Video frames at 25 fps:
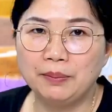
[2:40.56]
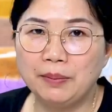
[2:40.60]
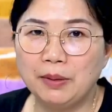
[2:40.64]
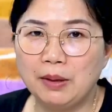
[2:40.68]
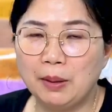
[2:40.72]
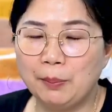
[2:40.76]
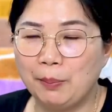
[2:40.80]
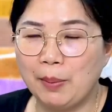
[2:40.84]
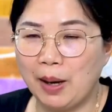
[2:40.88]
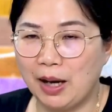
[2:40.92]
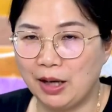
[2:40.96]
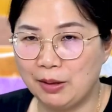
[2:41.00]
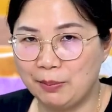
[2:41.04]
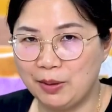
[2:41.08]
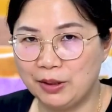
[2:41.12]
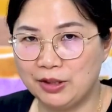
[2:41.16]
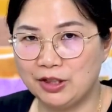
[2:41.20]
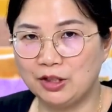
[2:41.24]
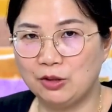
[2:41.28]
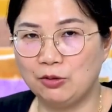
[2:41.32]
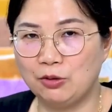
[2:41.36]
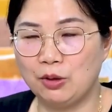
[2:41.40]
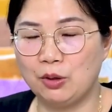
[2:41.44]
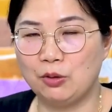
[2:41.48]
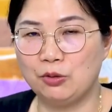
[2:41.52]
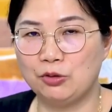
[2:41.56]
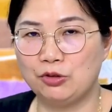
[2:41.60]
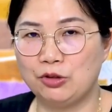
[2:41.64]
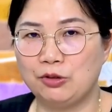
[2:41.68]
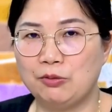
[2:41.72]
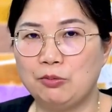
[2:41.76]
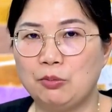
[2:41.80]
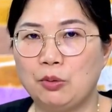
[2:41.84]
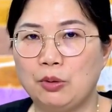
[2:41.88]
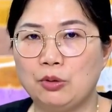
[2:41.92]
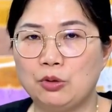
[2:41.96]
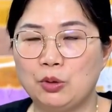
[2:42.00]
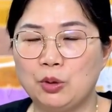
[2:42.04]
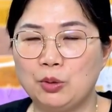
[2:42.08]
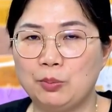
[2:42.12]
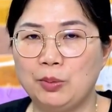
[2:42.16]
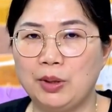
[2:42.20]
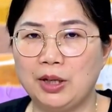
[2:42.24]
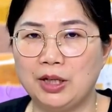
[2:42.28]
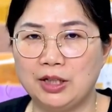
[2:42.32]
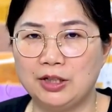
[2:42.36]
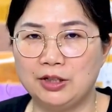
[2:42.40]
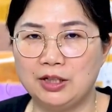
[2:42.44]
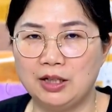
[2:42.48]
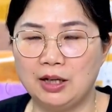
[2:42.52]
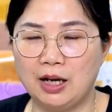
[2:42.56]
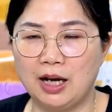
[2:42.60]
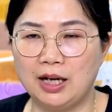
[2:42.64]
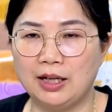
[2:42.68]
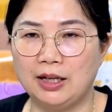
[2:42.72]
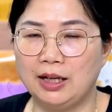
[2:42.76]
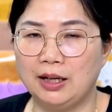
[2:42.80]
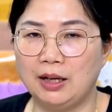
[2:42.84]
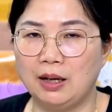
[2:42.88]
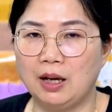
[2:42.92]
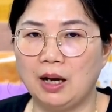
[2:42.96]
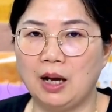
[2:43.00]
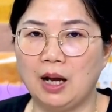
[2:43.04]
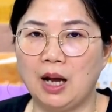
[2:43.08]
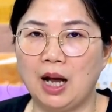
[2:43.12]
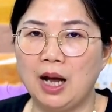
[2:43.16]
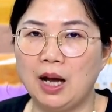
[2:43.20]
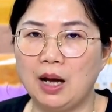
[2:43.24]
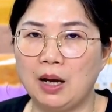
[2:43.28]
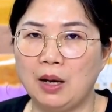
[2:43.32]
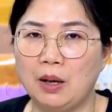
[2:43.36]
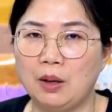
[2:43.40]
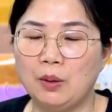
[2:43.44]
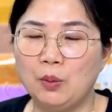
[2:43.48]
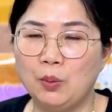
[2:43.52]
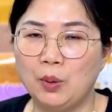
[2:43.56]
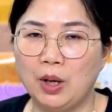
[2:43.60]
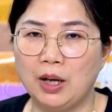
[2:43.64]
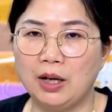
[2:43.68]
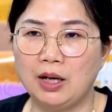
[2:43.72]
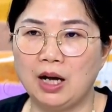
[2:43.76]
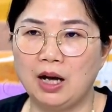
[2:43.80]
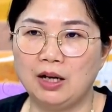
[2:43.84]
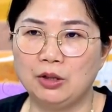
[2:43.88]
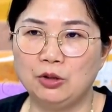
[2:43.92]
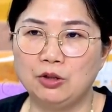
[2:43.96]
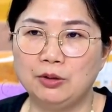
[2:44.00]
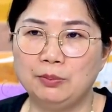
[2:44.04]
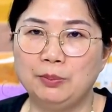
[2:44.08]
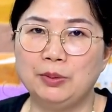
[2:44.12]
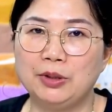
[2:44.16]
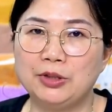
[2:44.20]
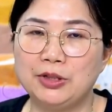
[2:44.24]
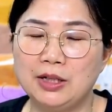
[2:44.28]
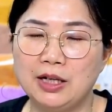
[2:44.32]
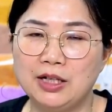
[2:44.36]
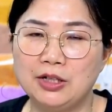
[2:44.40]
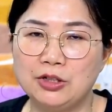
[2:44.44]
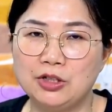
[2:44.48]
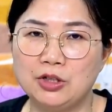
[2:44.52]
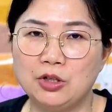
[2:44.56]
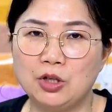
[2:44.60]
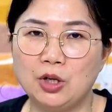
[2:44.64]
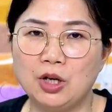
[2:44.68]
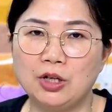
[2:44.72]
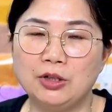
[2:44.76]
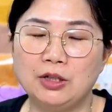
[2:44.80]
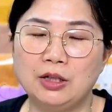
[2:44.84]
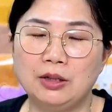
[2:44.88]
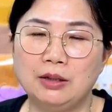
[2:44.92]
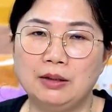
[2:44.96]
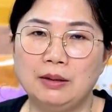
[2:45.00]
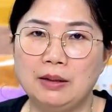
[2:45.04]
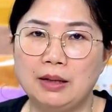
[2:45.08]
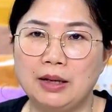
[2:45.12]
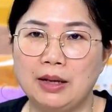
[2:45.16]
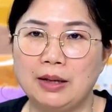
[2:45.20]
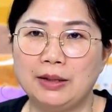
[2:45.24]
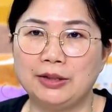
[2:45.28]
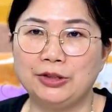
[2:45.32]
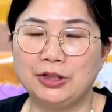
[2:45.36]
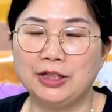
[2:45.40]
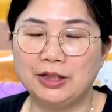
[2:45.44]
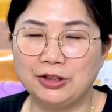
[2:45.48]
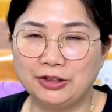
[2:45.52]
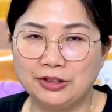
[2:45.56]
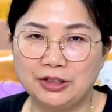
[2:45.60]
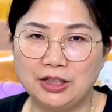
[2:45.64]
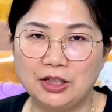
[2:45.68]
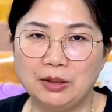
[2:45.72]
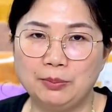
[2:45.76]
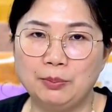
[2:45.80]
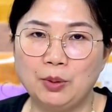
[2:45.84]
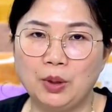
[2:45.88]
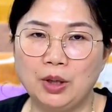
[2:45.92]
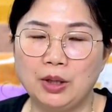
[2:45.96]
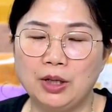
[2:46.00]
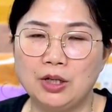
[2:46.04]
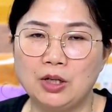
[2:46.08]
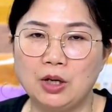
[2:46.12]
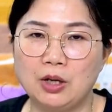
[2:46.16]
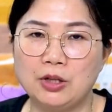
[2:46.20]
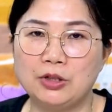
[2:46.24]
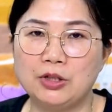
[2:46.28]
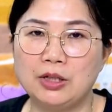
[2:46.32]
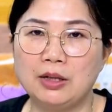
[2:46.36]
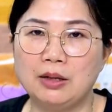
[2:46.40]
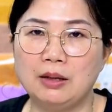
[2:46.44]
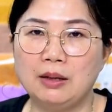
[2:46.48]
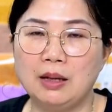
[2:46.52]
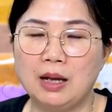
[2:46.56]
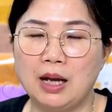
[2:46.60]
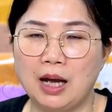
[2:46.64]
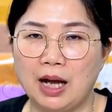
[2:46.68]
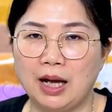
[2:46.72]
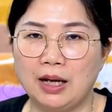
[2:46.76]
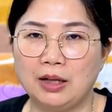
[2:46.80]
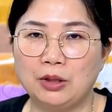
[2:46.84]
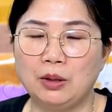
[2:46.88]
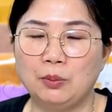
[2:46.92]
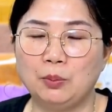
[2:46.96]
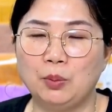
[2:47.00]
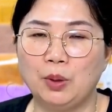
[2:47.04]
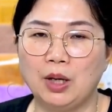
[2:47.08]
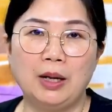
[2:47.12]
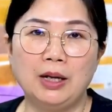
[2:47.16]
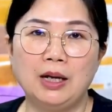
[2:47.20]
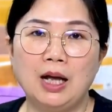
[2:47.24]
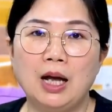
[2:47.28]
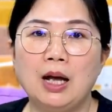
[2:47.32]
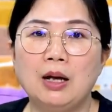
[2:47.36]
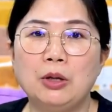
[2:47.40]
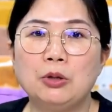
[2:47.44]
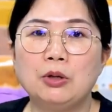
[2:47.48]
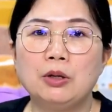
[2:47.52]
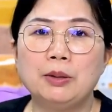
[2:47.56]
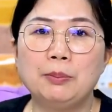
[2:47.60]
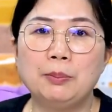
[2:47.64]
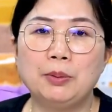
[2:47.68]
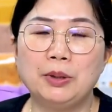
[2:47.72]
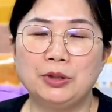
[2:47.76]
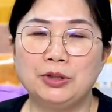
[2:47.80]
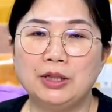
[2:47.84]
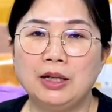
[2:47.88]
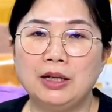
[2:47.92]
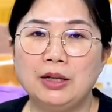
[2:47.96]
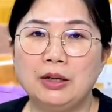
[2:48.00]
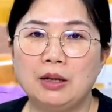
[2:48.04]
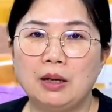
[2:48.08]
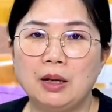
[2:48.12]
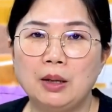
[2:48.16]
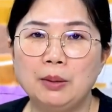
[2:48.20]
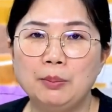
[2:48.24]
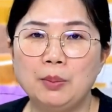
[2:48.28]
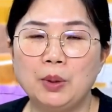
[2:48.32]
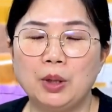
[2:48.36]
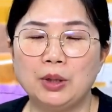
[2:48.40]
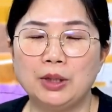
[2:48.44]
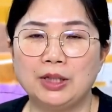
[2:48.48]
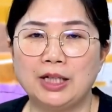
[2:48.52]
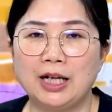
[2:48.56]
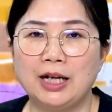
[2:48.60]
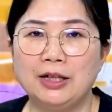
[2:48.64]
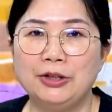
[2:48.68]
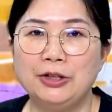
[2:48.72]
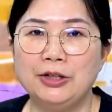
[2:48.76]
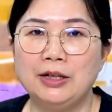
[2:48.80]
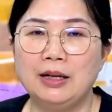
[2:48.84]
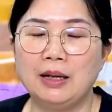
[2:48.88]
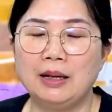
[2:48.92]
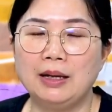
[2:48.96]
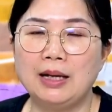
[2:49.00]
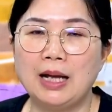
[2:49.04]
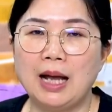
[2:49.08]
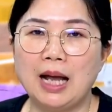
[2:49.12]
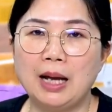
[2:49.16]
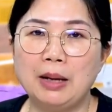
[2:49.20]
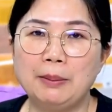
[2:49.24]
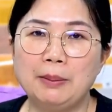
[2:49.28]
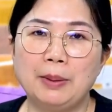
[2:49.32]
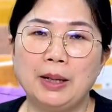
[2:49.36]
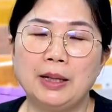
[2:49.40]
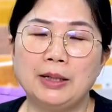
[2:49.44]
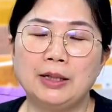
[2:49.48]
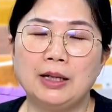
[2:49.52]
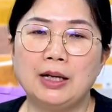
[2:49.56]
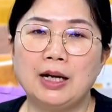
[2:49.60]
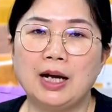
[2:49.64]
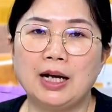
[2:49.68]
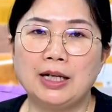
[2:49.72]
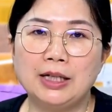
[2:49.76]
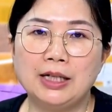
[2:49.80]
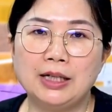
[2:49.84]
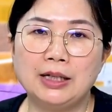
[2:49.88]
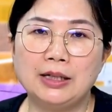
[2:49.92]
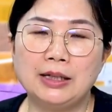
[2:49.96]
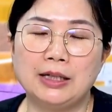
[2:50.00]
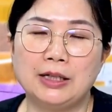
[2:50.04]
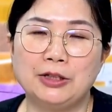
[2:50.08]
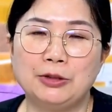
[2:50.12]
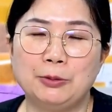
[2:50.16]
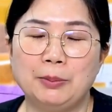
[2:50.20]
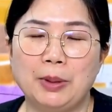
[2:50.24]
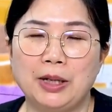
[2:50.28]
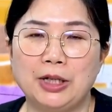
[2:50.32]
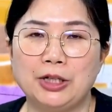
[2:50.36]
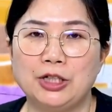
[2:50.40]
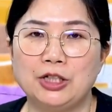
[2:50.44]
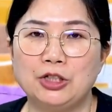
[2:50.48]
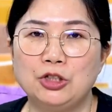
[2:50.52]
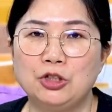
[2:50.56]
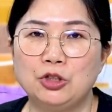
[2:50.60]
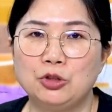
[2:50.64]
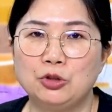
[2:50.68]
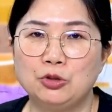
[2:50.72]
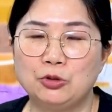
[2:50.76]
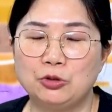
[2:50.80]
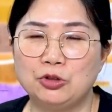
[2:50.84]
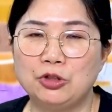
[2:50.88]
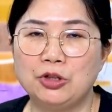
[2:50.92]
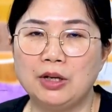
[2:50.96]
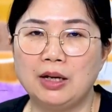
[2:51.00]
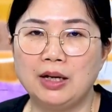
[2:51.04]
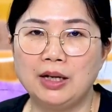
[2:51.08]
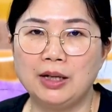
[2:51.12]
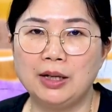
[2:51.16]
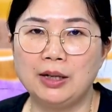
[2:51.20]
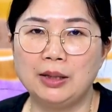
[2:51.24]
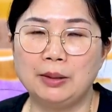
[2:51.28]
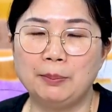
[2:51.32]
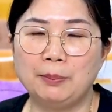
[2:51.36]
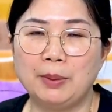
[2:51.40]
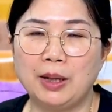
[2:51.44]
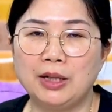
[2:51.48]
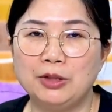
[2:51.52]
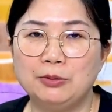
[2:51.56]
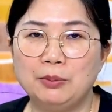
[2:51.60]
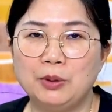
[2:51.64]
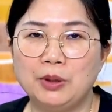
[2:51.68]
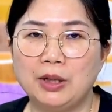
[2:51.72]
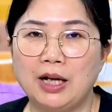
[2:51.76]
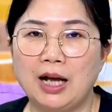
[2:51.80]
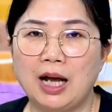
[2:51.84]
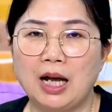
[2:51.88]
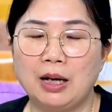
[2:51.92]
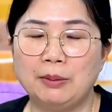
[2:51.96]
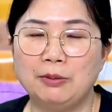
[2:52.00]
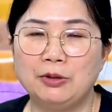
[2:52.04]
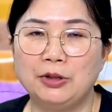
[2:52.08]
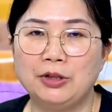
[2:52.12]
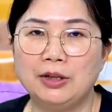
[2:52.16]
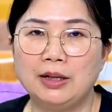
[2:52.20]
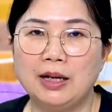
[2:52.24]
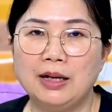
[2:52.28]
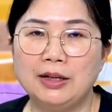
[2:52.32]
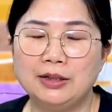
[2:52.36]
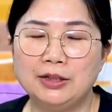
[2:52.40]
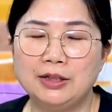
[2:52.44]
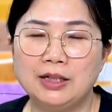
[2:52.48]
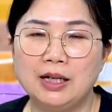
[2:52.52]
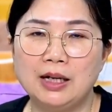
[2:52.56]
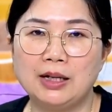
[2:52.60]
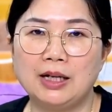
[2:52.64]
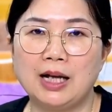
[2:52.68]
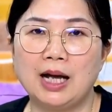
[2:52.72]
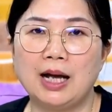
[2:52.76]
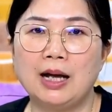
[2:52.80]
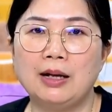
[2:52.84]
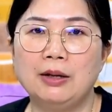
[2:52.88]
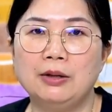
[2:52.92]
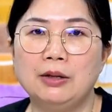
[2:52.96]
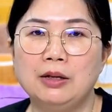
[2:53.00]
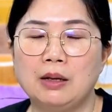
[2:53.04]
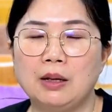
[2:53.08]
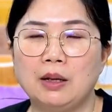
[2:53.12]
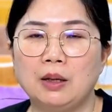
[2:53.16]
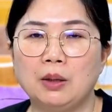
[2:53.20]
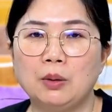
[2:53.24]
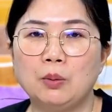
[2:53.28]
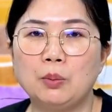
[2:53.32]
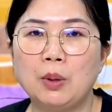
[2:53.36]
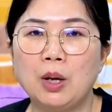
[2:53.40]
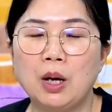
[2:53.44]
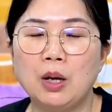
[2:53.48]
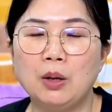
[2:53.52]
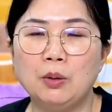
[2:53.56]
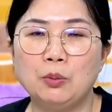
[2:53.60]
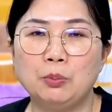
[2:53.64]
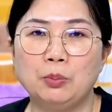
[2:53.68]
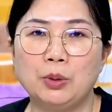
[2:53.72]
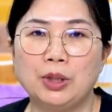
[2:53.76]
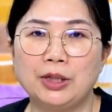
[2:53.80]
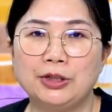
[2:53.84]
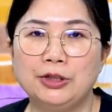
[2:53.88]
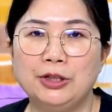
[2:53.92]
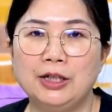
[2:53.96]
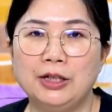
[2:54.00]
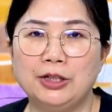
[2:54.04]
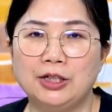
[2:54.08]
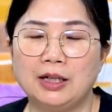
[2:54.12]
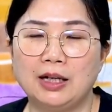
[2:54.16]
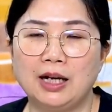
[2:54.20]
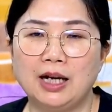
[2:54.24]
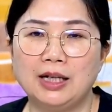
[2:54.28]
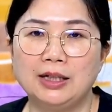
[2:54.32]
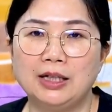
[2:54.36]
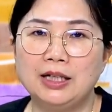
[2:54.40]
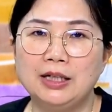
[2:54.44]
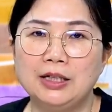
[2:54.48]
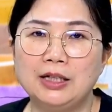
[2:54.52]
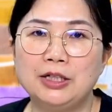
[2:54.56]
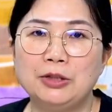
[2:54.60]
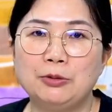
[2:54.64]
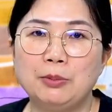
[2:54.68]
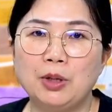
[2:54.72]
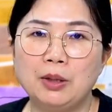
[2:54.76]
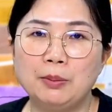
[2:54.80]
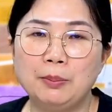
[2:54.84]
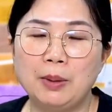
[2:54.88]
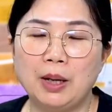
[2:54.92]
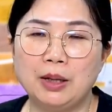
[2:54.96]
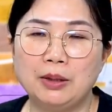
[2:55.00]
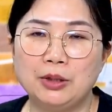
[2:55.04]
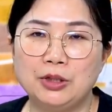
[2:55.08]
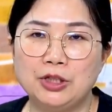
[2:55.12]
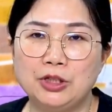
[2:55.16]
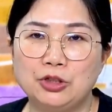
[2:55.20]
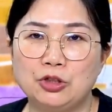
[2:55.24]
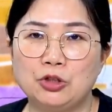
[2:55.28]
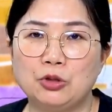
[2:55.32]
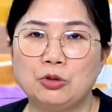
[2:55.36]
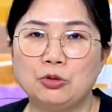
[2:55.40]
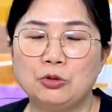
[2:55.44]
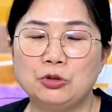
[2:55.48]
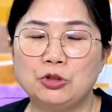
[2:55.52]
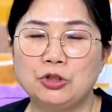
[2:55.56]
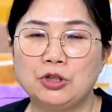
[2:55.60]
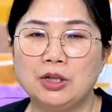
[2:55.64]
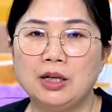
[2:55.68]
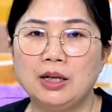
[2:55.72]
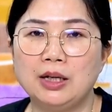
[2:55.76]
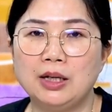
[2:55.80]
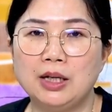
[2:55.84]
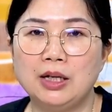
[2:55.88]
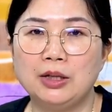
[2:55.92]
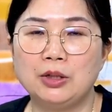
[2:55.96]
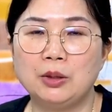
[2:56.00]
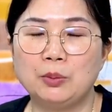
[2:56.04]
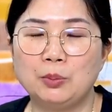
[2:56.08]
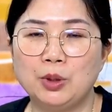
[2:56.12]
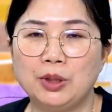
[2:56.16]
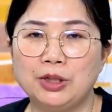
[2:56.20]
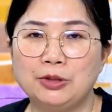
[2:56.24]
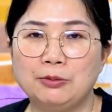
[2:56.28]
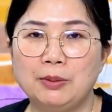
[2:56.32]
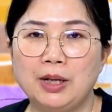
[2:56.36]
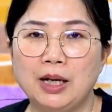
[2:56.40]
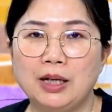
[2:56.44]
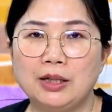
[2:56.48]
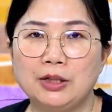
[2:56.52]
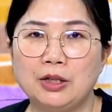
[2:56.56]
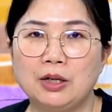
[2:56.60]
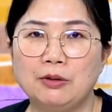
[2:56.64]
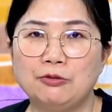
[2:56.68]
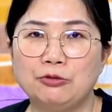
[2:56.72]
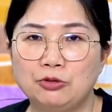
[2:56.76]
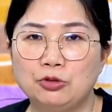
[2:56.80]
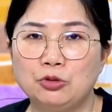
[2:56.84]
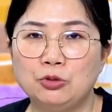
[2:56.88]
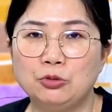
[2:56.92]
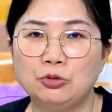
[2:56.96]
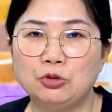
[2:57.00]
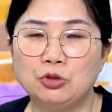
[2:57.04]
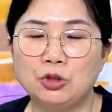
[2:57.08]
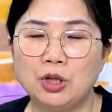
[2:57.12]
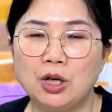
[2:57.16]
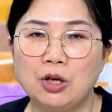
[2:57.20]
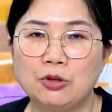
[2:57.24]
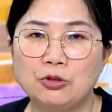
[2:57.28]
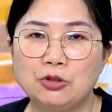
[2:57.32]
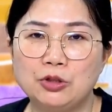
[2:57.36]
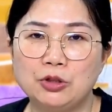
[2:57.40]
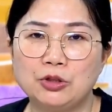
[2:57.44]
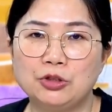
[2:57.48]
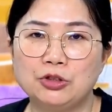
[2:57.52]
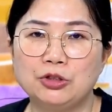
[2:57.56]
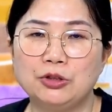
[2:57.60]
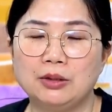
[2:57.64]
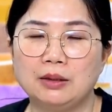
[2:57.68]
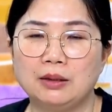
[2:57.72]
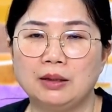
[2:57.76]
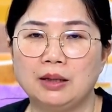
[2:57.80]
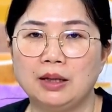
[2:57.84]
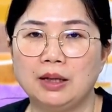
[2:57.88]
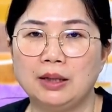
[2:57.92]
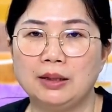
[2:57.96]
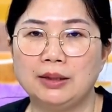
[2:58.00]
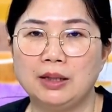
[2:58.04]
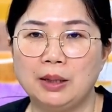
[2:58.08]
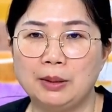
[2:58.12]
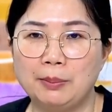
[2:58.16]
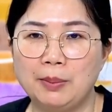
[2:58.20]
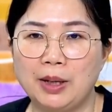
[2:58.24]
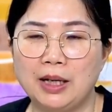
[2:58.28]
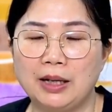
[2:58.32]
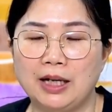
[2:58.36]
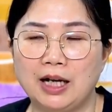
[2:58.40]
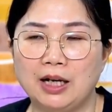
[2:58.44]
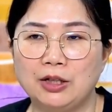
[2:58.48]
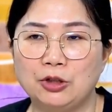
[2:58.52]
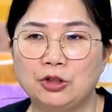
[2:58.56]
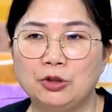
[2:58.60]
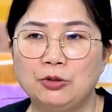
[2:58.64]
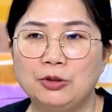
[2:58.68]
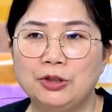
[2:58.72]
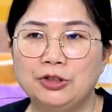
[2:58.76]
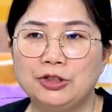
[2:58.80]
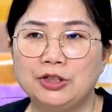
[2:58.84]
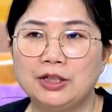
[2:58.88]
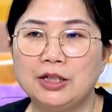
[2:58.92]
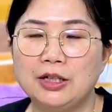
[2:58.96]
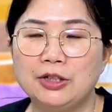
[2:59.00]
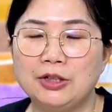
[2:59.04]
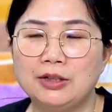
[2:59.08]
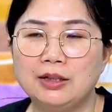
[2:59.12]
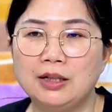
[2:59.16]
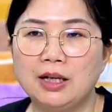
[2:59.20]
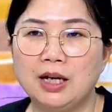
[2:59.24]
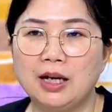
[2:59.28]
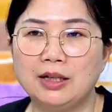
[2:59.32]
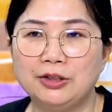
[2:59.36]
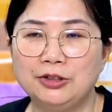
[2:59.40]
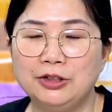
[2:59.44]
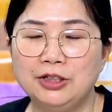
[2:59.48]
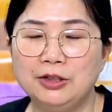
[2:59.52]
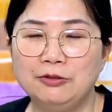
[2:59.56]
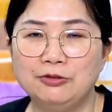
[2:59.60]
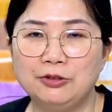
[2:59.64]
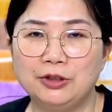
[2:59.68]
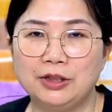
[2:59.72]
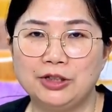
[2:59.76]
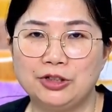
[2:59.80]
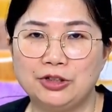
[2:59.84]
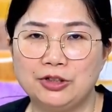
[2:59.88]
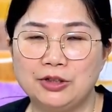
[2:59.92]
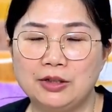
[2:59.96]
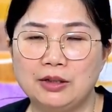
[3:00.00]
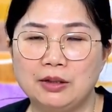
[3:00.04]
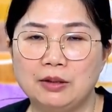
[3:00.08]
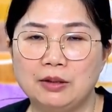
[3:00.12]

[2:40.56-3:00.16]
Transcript: The main materials for Toby interlining are 100% cotton, TC polycotton, and 100% polyester. Cap interlining is mainly used in baseball caps and sun hats, while waist interlining is primarily used in the waistband of suit trousers. Their main characteristics are stiffness,